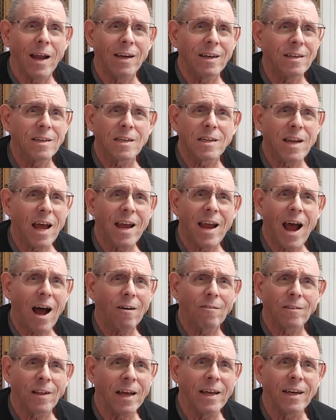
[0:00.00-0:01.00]
I didn't stay
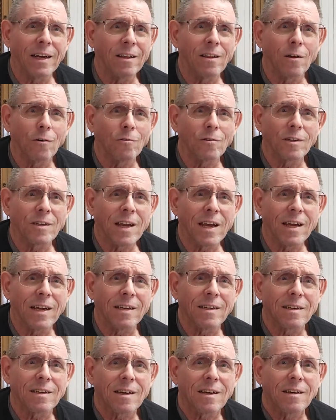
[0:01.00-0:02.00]
out late in those
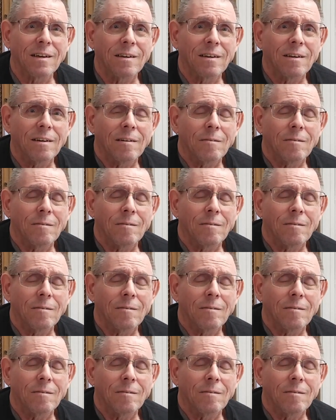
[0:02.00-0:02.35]
days.